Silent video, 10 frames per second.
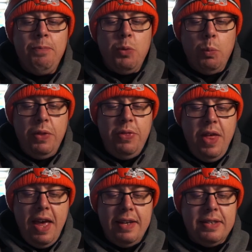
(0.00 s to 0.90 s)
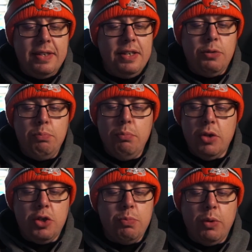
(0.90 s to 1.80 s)
With this, it's
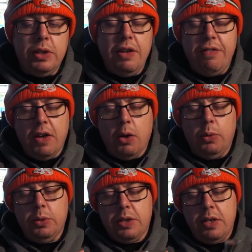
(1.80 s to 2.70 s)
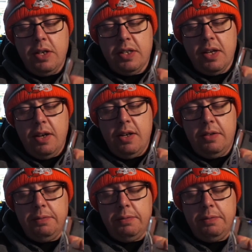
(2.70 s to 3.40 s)
much more difficult to discern.